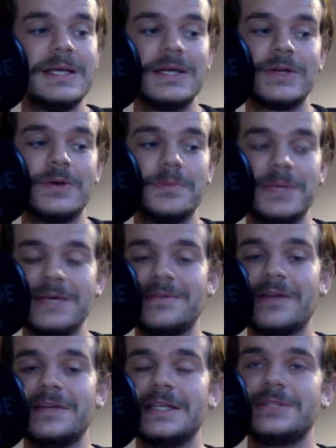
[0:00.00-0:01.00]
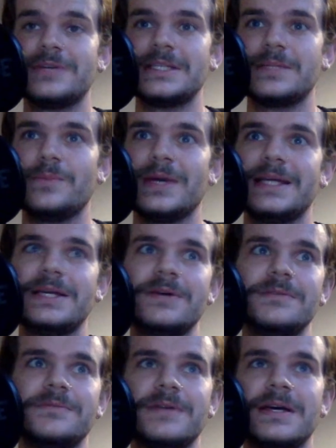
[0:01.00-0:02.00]
Could be a very interesting way
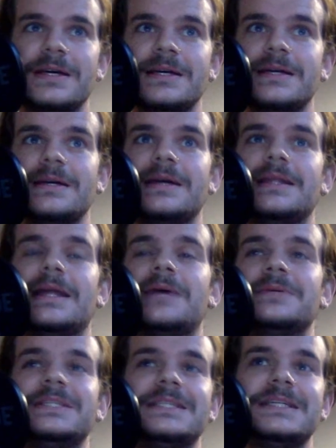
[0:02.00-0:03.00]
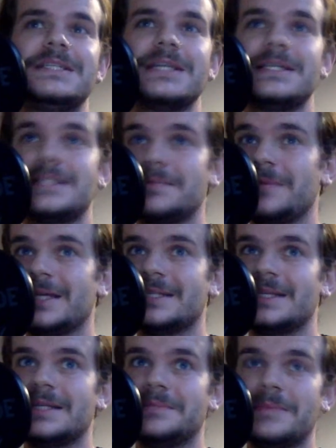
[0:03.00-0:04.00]
of allowing DJs to mix
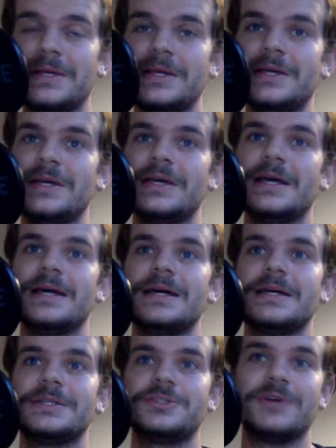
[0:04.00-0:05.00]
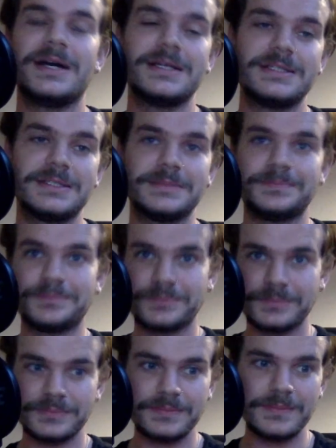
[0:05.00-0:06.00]
in tracks
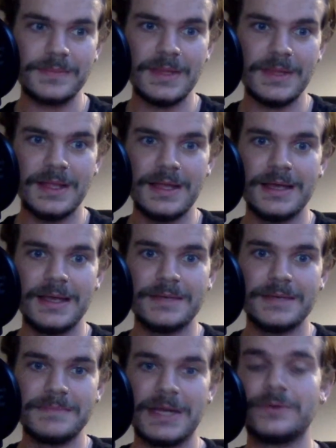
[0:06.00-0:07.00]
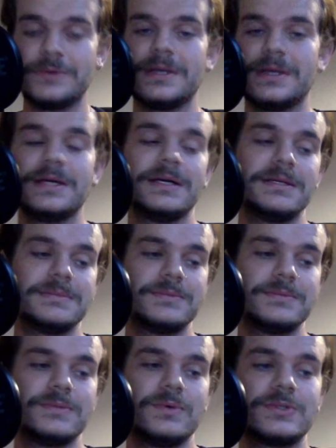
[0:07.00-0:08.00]
and
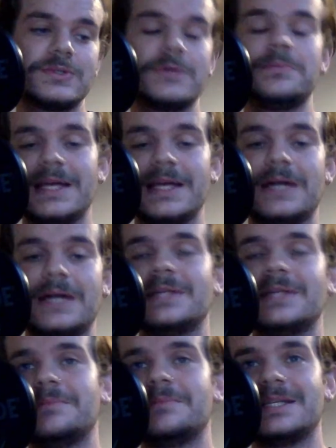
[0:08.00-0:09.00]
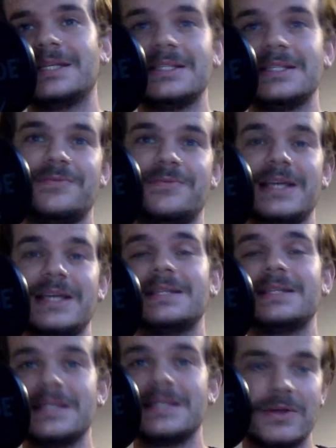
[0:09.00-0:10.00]
also playing out their mixes via
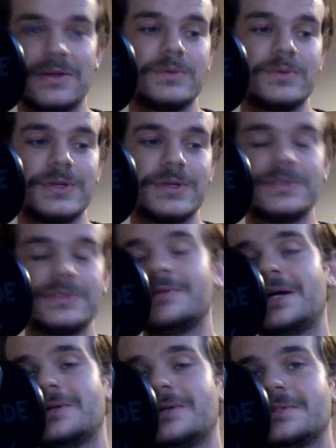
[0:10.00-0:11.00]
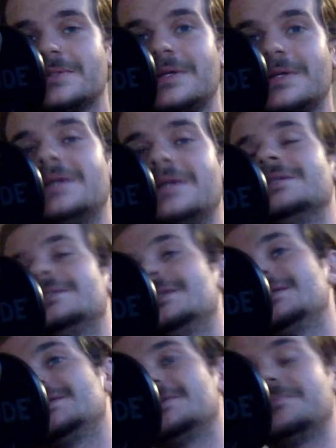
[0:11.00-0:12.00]
this whole new surround
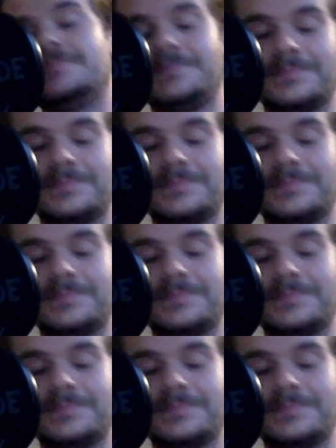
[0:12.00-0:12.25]
system.